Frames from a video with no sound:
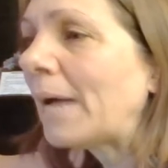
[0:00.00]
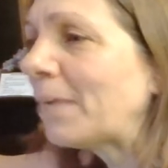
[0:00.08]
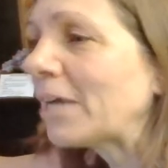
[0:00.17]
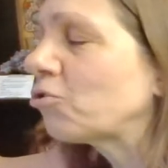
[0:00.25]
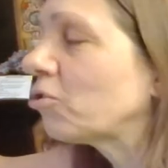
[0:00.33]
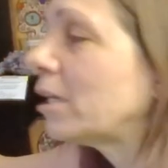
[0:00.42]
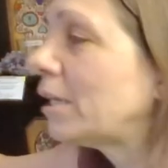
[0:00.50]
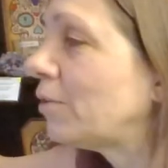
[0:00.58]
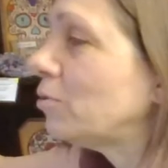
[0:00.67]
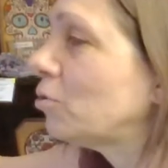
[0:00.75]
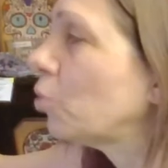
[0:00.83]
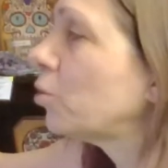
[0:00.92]
actually
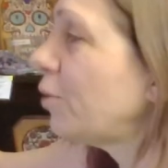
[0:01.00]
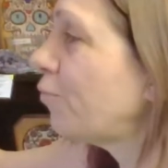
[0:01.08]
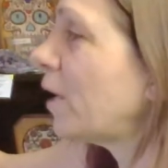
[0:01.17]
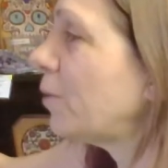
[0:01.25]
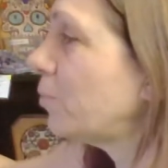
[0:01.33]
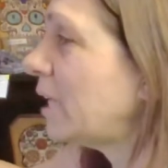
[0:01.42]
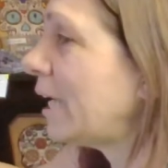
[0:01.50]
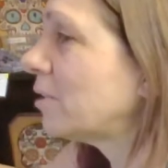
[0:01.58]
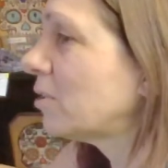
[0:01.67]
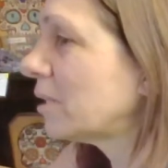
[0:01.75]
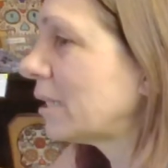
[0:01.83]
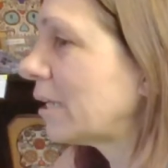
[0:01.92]
totally fine with
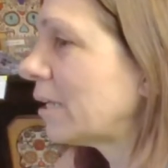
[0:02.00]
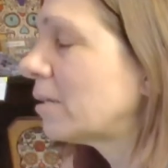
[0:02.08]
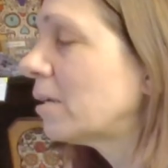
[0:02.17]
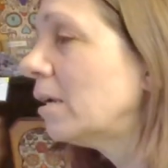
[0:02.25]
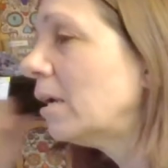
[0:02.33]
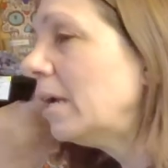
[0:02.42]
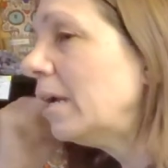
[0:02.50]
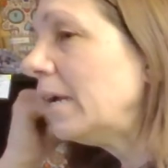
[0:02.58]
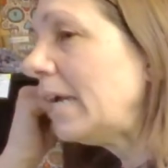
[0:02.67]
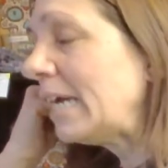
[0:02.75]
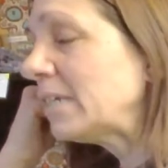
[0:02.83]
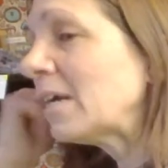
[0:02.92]
handling it.
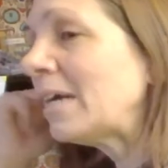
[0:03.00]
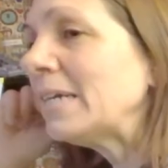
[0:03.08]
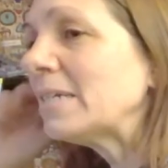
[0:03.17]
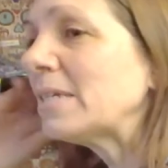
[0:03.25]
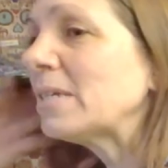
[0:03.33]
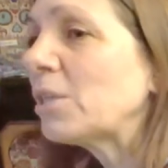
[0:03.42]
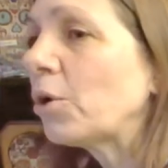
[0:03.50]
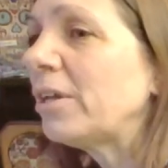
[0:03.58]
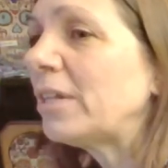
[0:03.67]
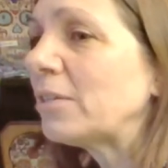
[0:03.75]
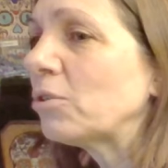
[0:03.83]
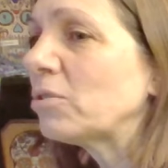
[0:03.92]
It's not necessarily
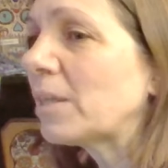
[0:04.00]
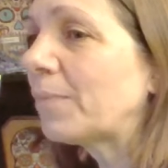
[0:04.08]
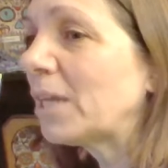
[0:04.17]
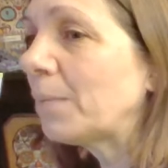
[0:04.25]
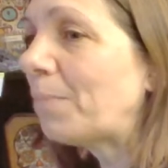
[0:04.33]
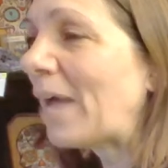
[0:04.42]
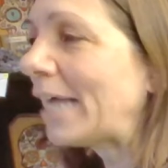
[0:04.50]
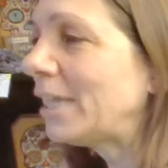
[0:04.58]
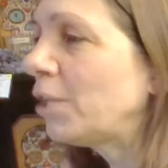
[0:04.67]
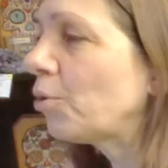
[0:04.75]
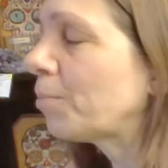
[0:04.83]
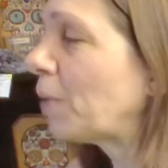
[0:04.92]
that there's something bad
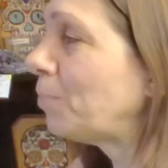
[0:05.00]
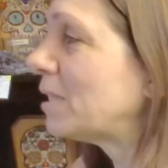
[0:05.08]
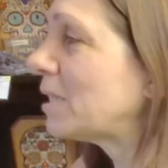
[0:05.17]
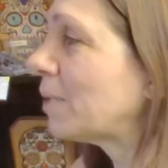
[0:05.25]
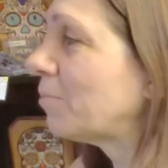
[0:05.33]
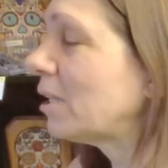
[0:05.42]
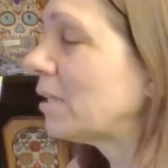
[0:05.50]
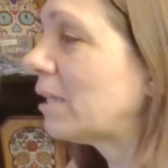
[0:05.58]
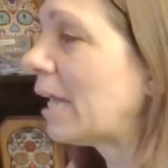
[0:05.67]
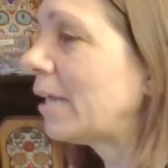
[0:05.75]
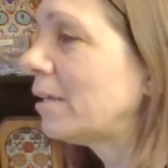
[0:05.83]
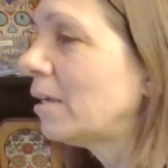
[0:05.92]
there. It might be something
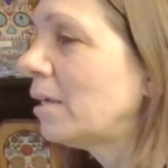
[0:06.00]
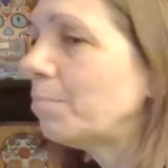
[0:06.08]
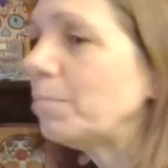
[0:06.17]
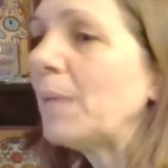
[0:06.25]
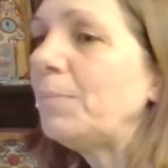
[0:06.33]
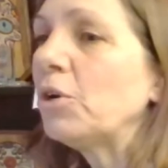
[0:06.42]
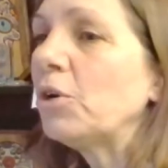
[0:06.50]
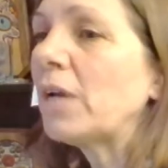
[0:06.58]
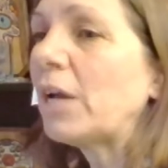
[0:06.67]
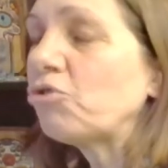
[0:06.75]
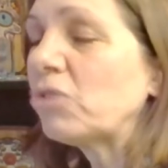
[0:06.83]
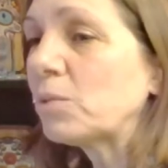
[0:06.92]
that maybe you're
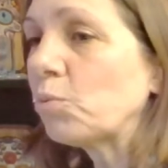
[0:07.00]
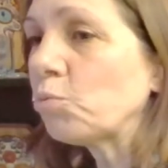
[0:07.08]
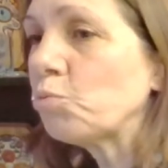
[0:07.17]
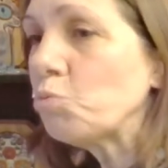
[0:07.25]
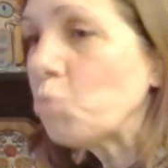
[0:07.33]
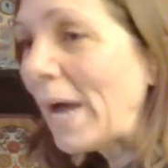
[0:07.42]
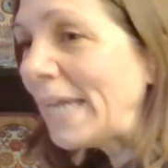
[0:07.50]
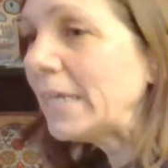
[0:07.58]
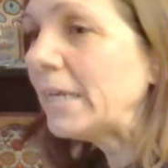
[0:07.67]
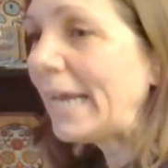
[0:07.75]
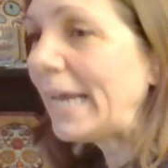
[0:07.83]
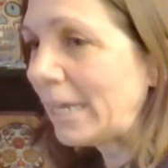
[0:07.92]
not just ready
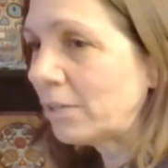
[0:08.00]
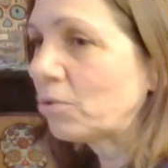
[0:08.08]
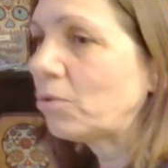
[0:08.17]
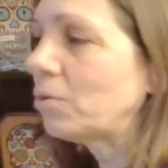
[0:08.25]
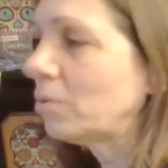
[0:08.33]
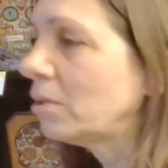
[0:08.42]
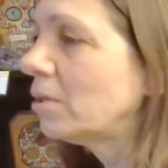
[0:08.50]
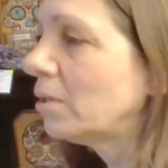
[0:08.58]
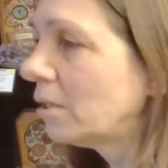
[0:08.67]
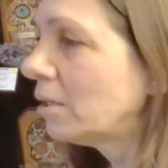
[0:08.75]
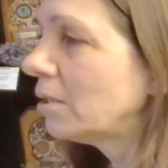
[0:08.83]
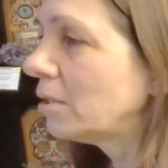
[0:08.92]
to handle.
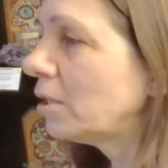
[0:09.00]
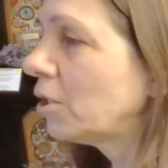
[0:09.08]
You